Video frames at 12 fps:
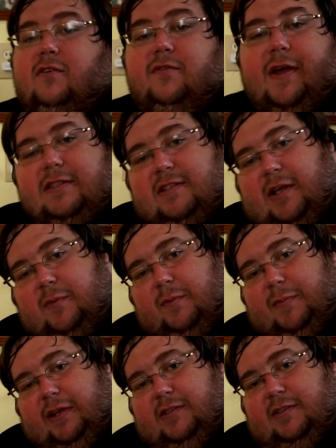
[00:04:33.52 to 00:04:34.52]
Fat's not what
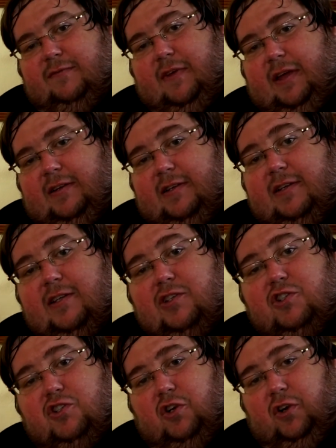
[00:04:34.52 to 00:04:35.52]
makes the fat. It's
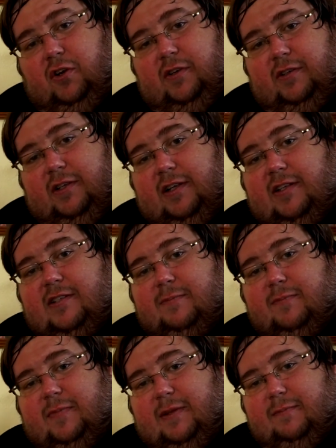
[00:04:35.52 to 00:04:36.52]
sugar that
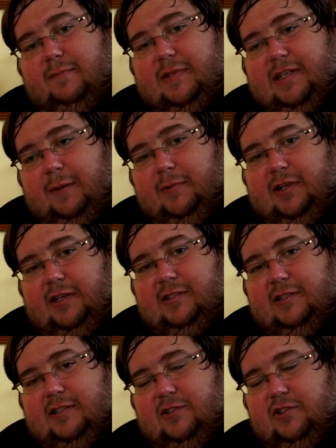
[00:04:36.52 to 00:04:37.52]
doesn't get metabolized
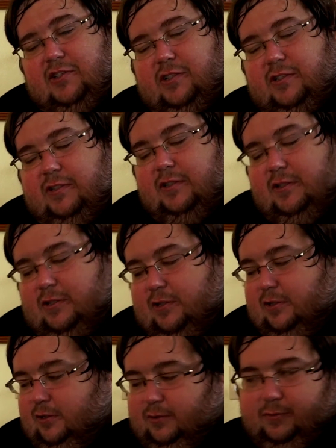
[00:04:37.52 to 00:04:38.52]
into energy.
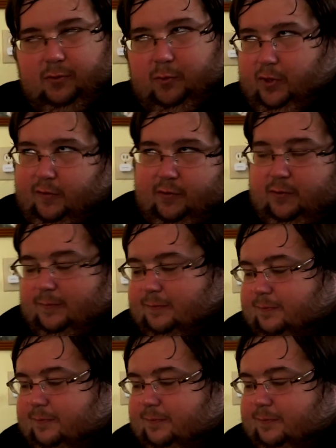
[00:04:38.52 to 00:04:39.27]
Or whatever.